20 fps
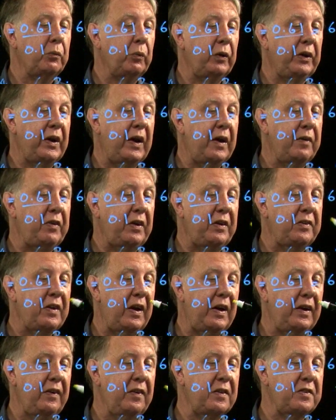we're going to have
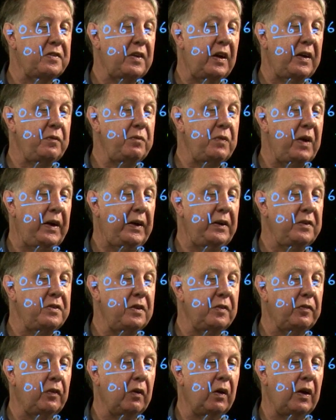exactly the same
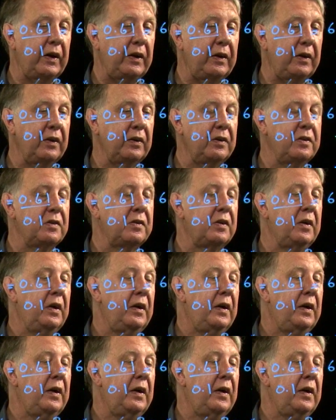negative gradient